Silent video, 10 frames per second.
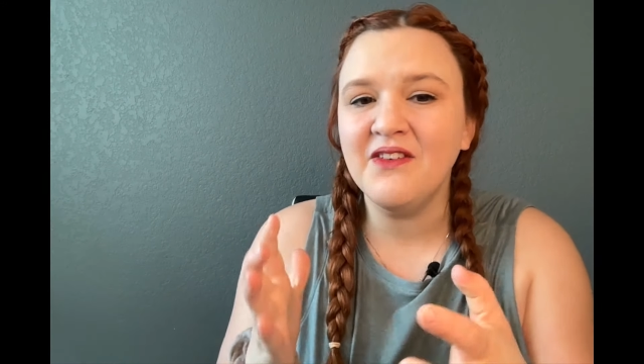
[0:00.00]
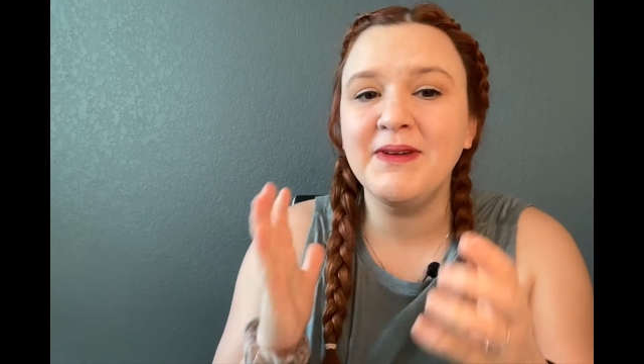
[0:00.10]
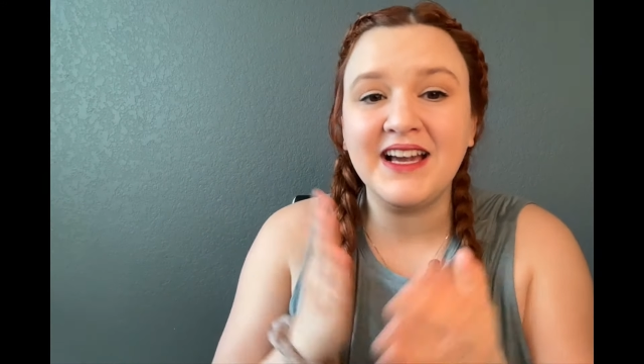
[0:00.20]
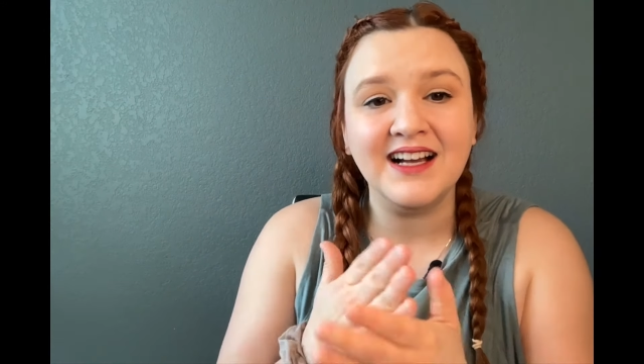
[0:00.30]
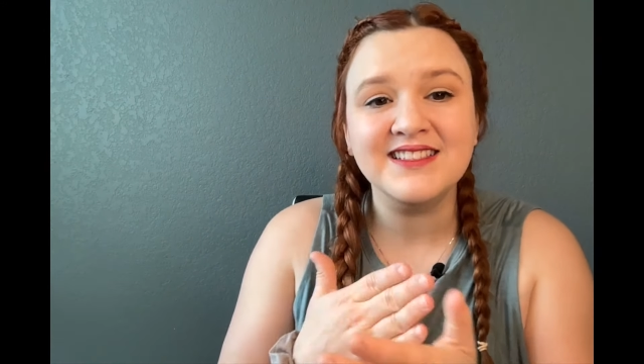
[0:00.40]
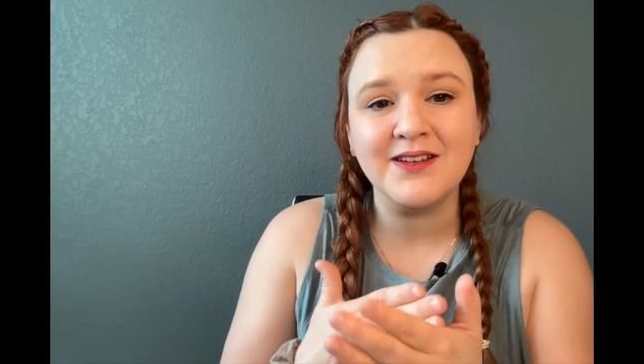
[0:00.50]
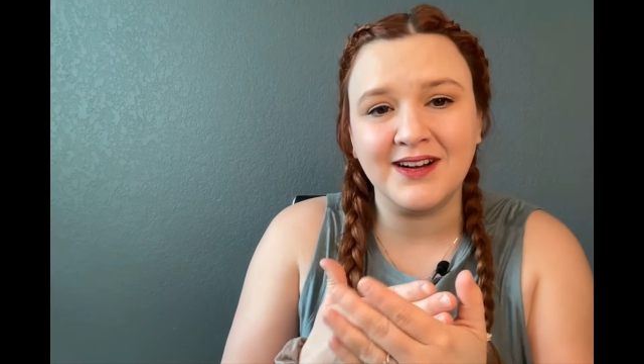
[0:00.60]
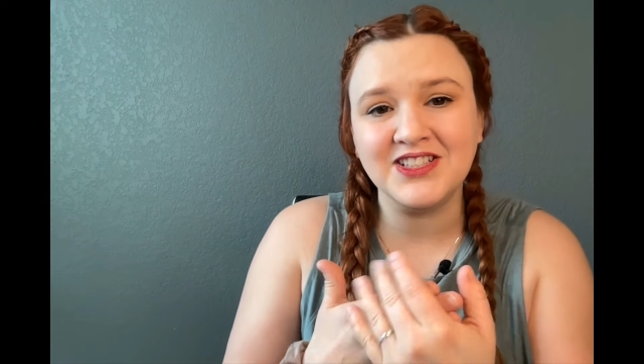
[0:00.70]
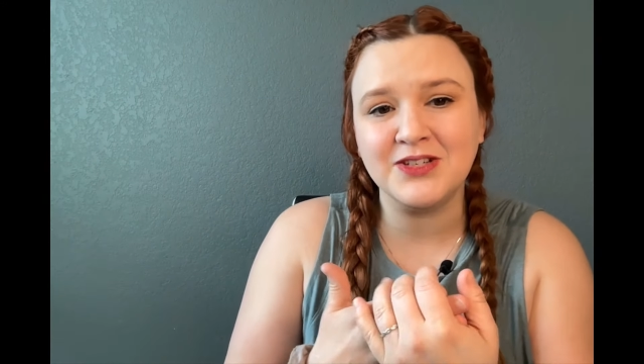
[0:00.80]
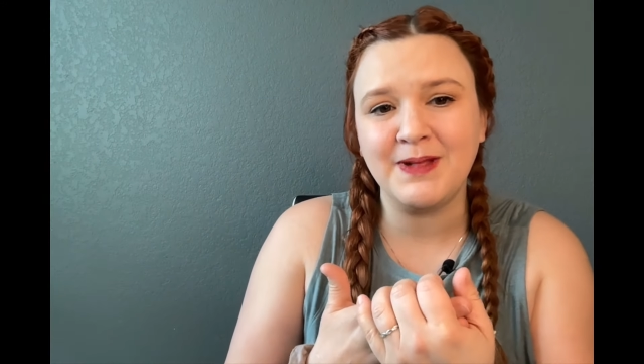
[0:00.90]
Because I
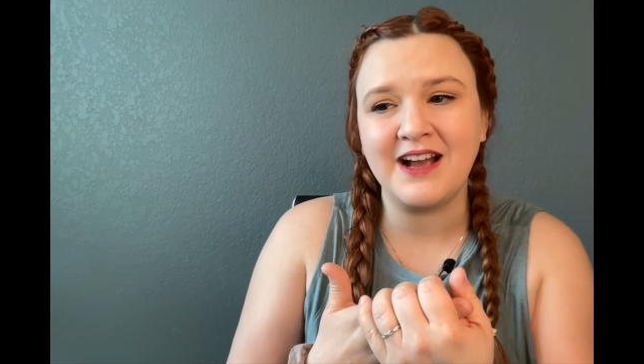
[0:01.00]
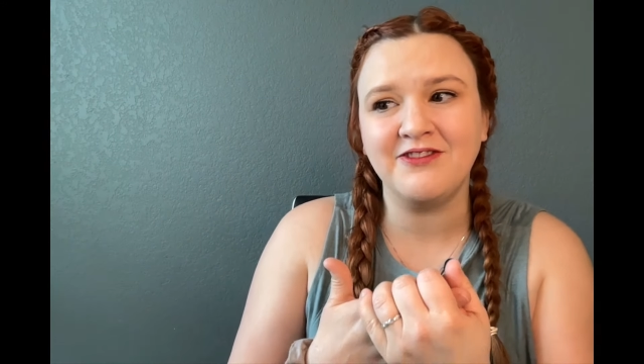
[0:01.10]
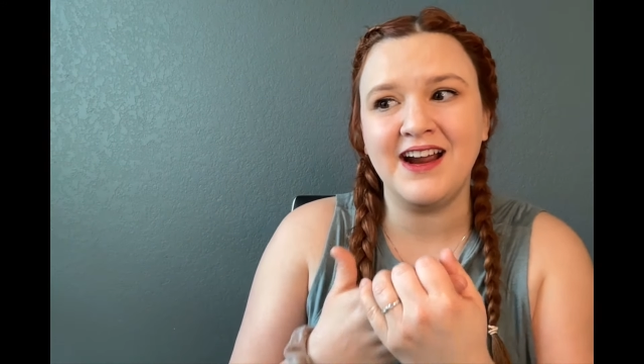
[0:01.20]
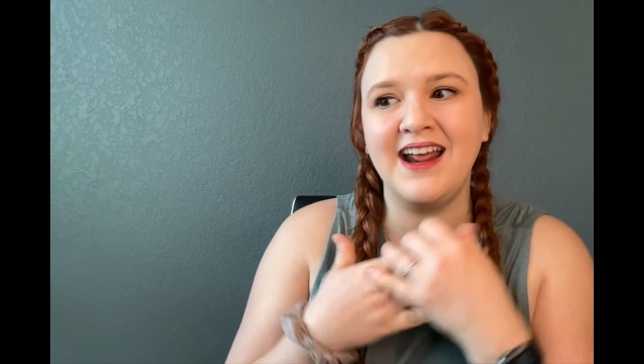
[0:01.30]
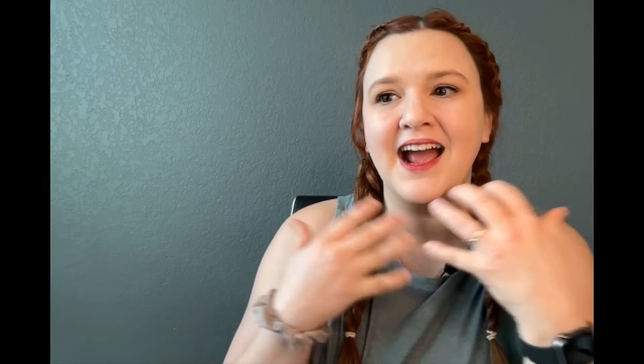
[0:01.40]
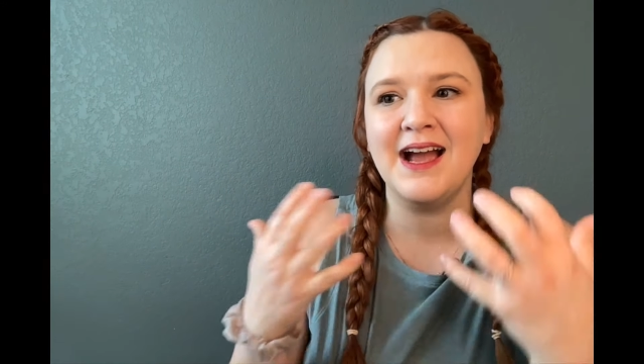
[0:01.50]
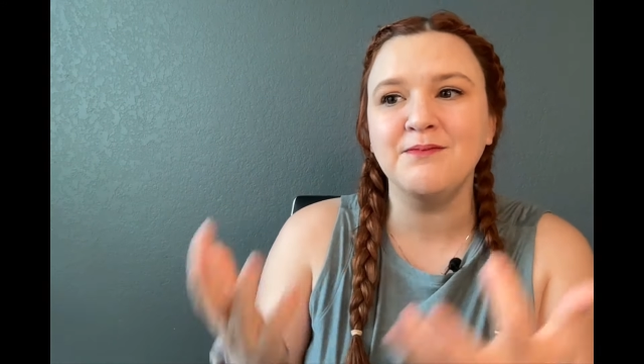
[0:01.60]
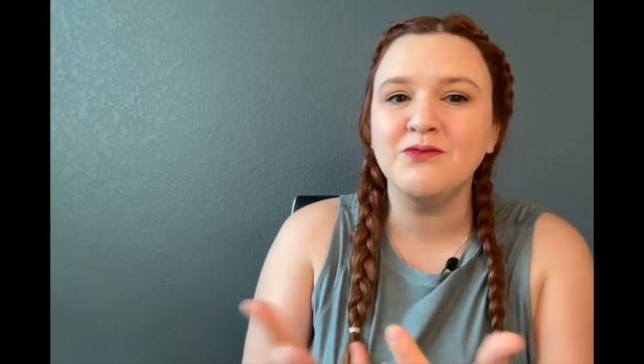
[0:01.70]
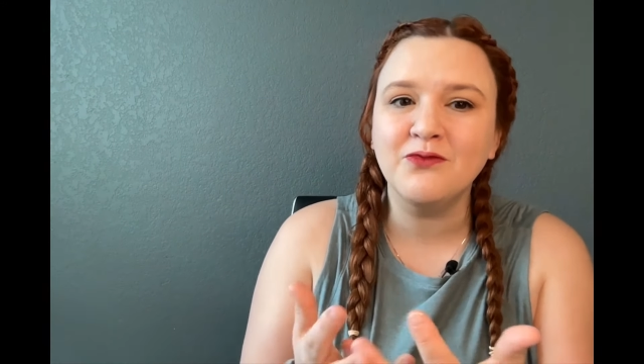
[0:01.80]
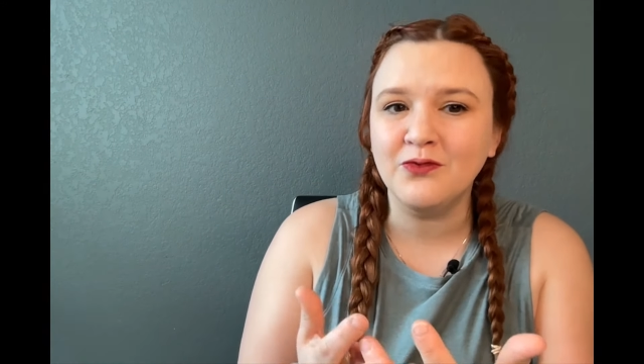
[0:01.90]
watched Black Friday,
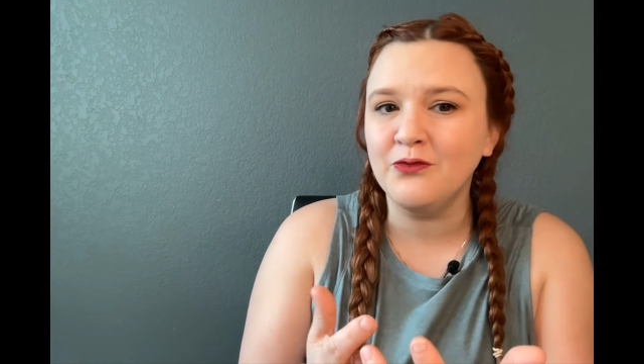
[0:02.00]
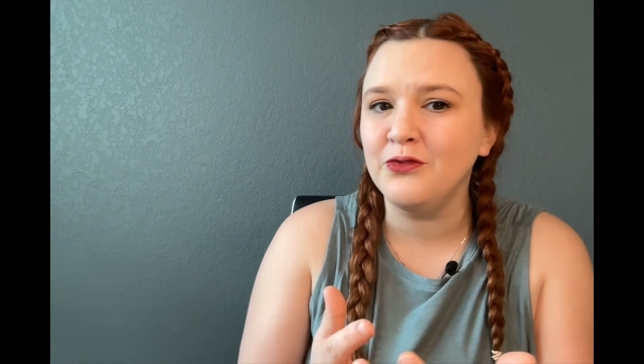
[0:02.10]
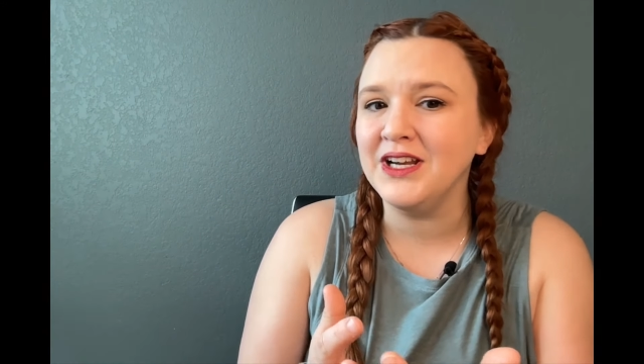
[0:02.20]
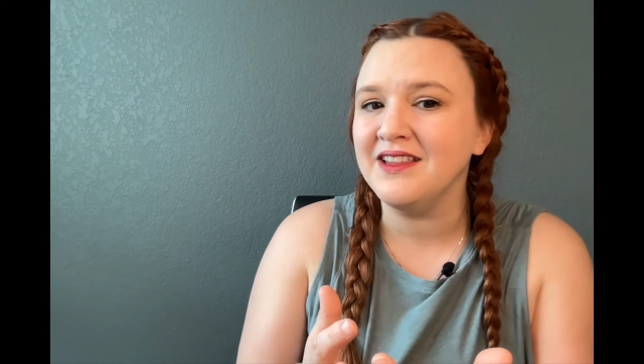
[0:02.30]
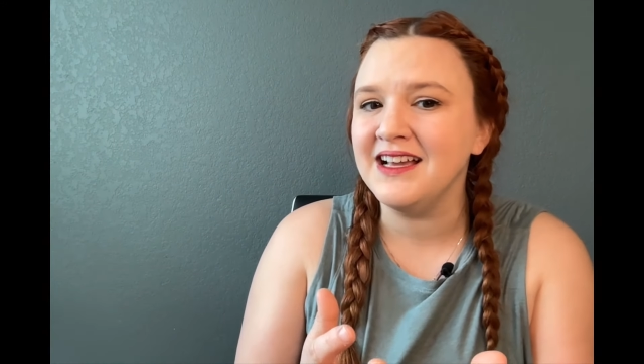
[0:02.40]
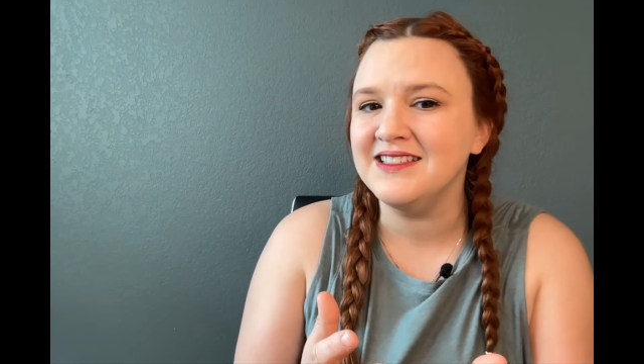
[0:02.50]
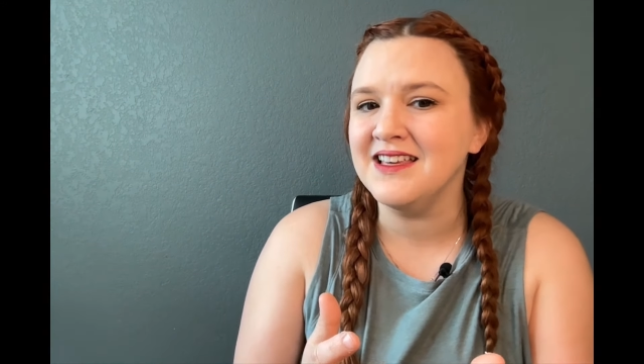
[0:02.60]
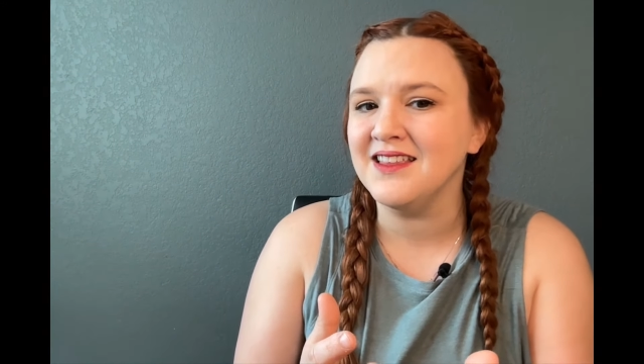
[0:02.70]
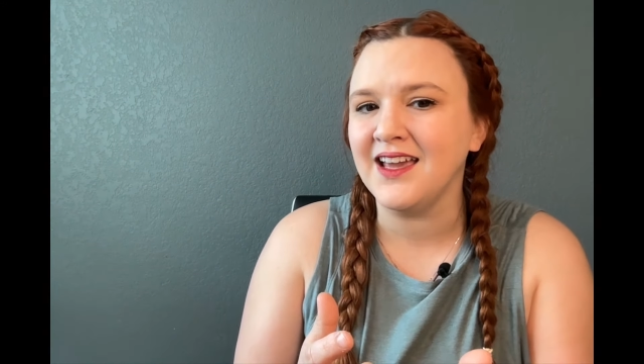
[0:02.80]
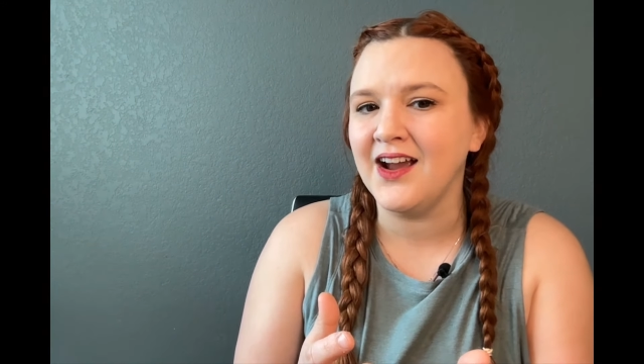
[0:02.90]
I'm
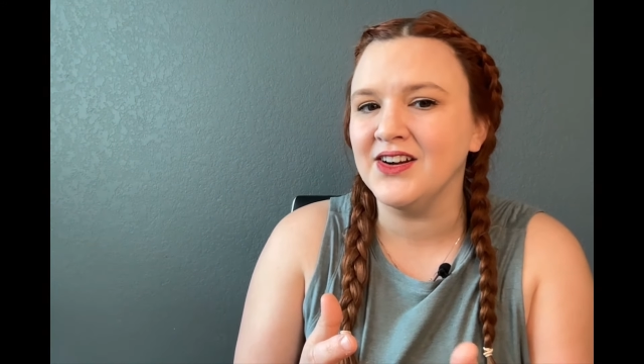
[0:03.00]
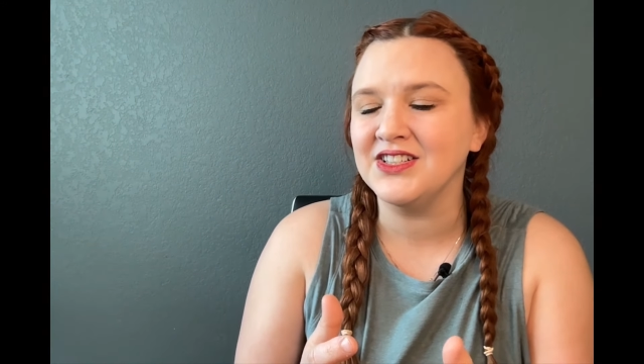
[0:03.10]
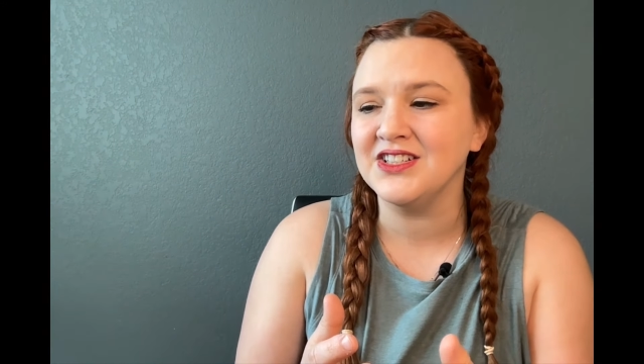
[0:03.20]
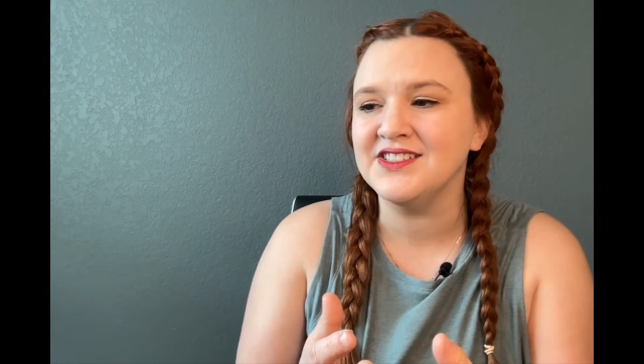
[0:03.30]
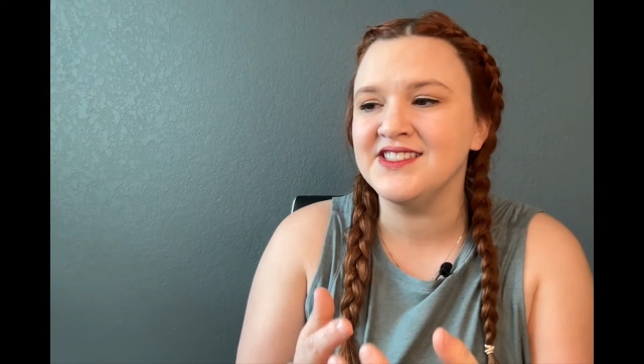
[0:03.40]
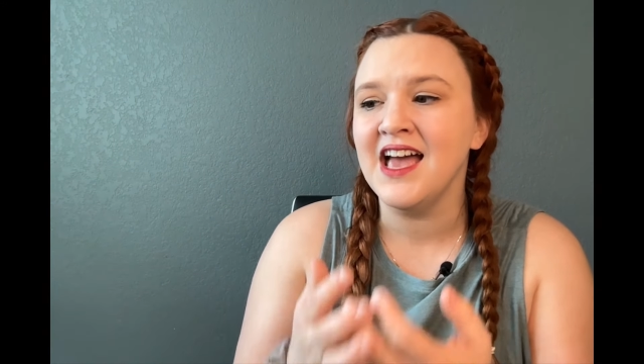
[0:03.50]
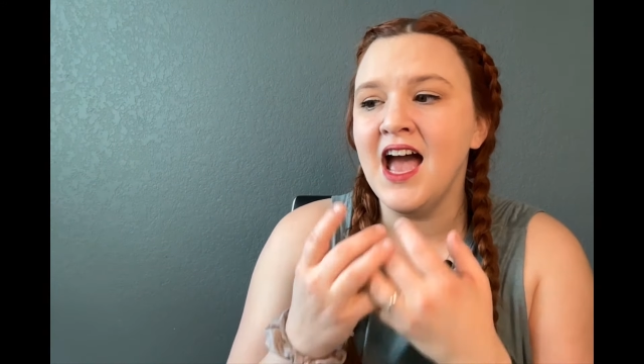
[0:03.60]
realizing the characters.